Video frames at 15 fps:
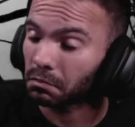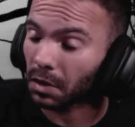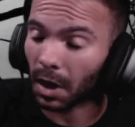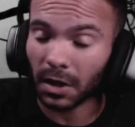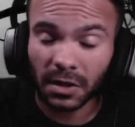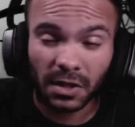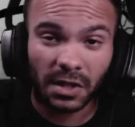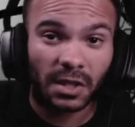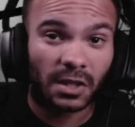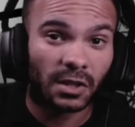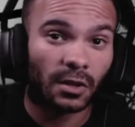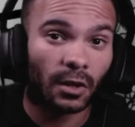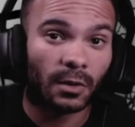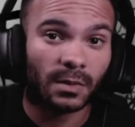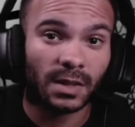Unseen
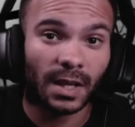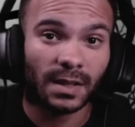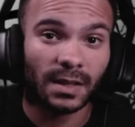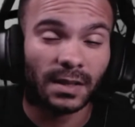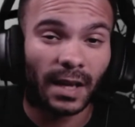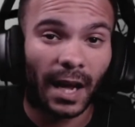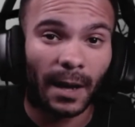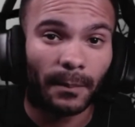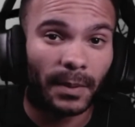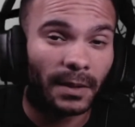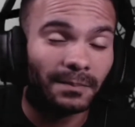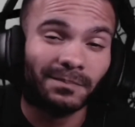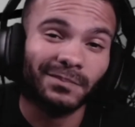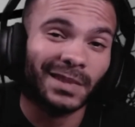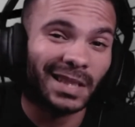circumstances
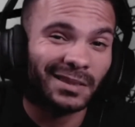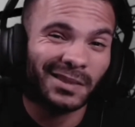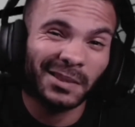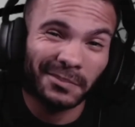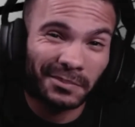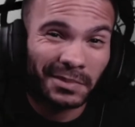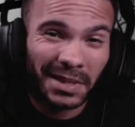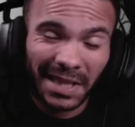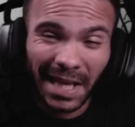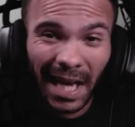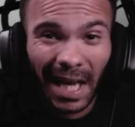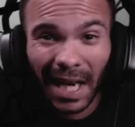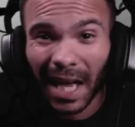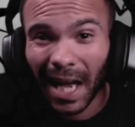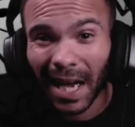happen. That's
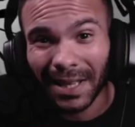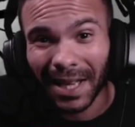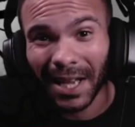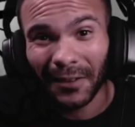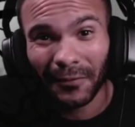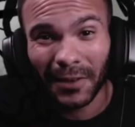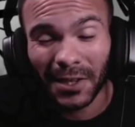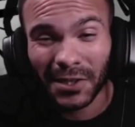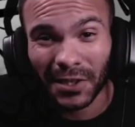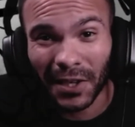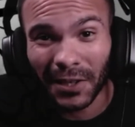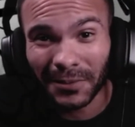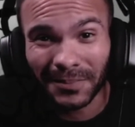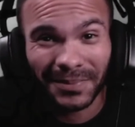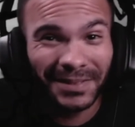kind of how life is, you
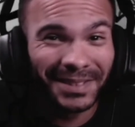know.